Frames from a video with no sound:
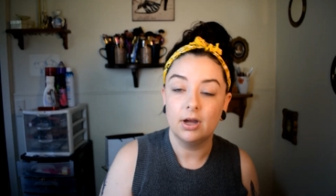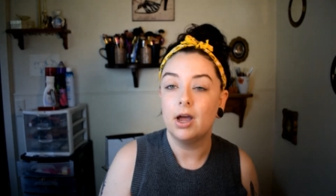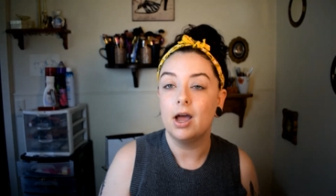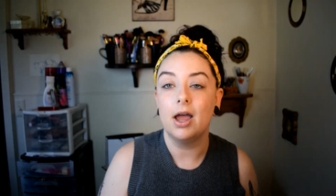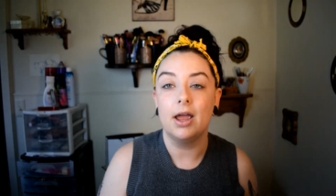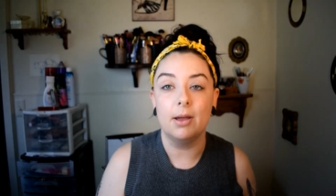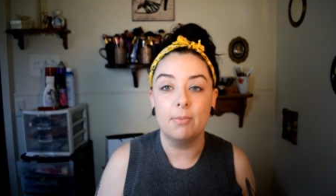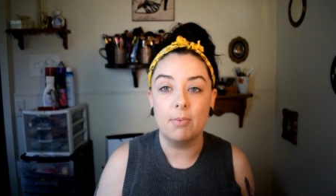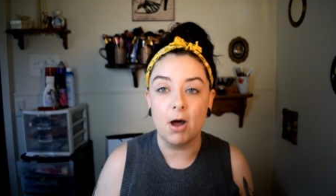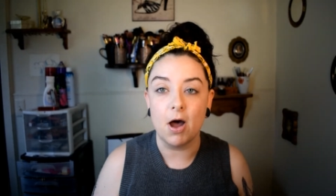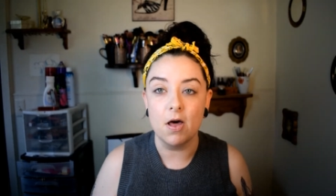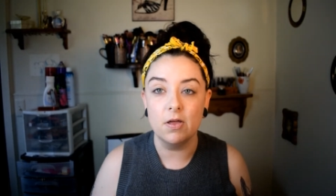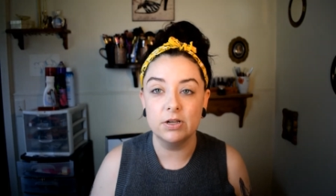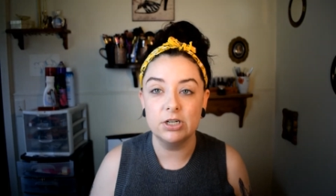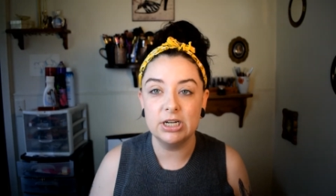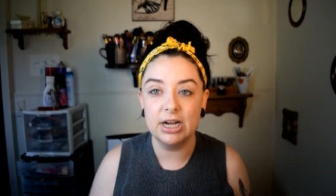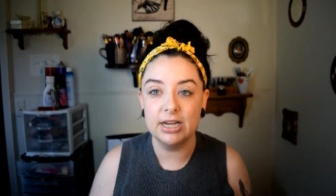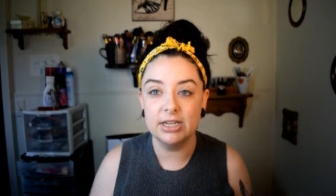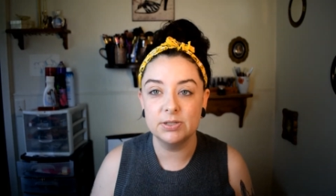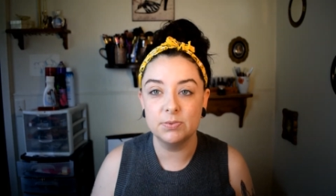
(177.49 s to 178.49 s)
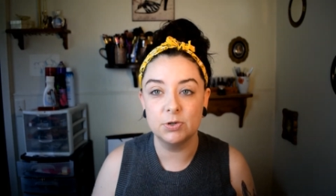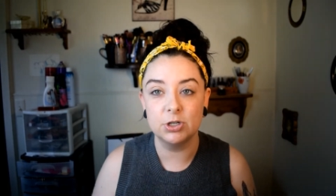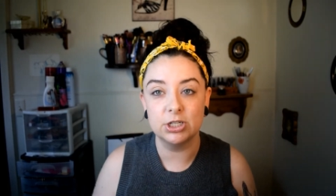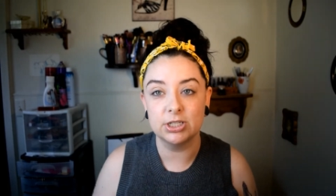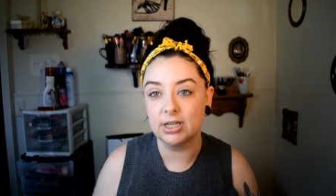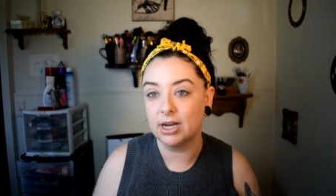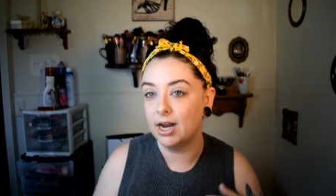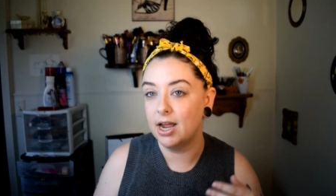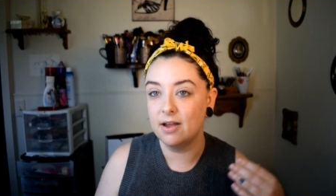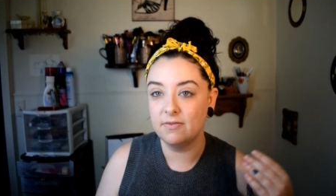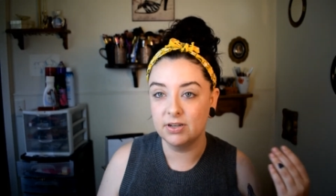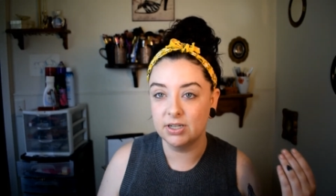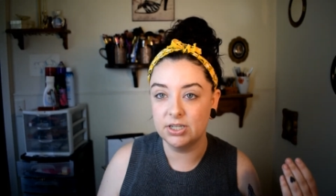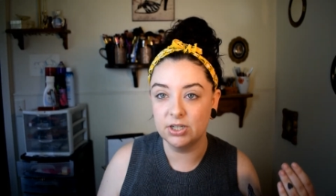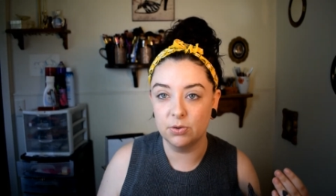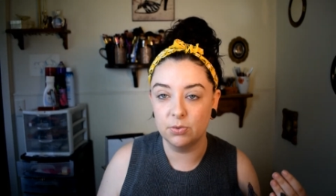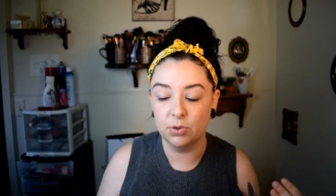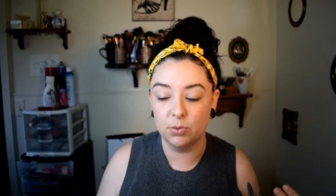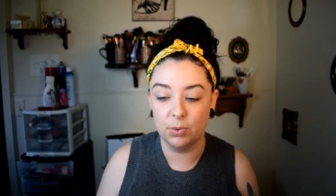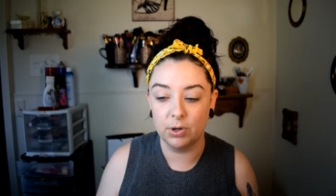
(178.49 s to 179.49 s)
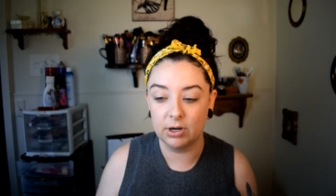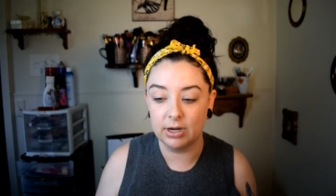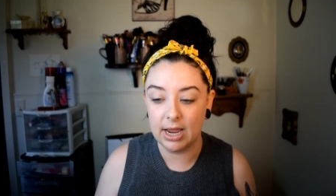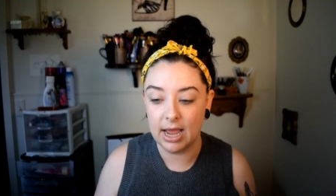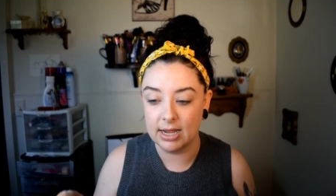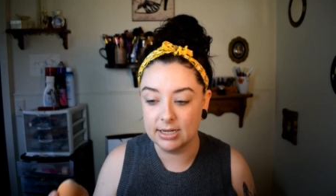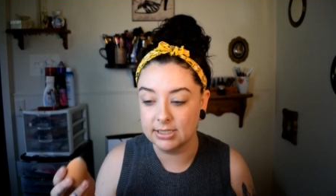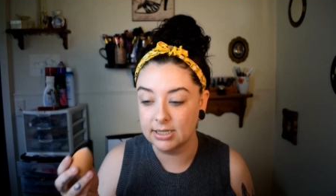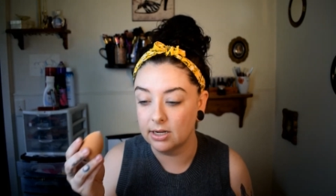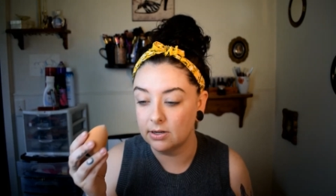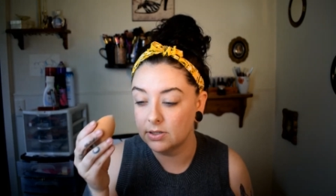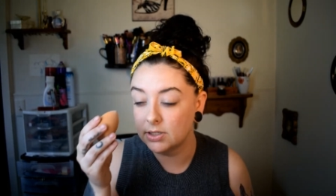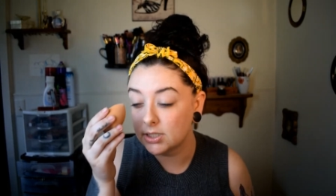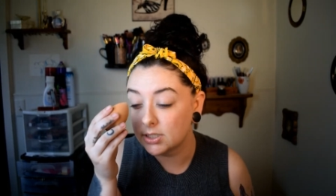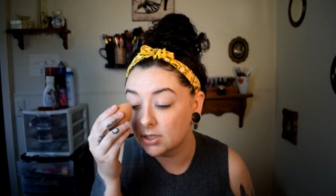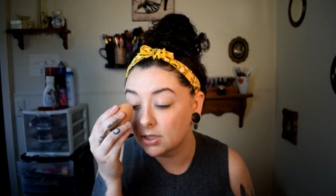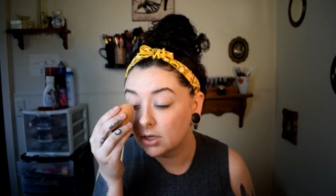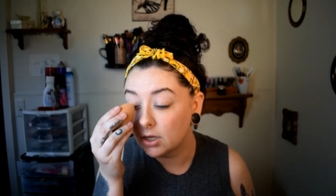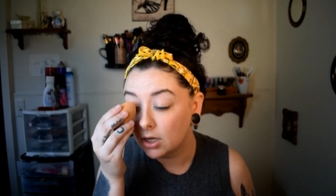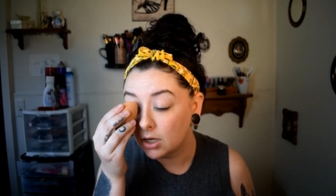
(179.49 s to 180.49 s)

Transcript: I apologize. We're just going to have to deal with weird cat sounds.